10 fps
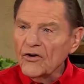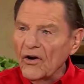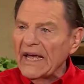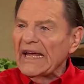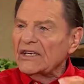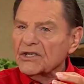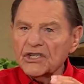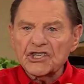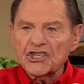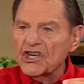grains
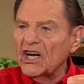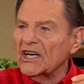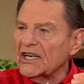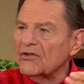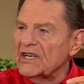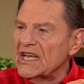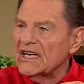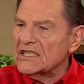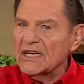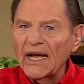of junk on the
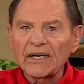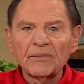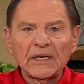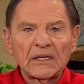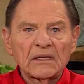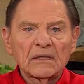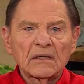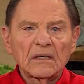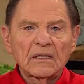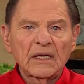inside of me
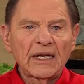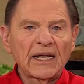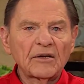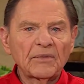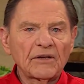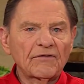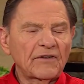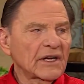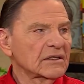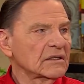that had to be
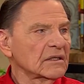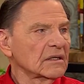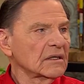fixed.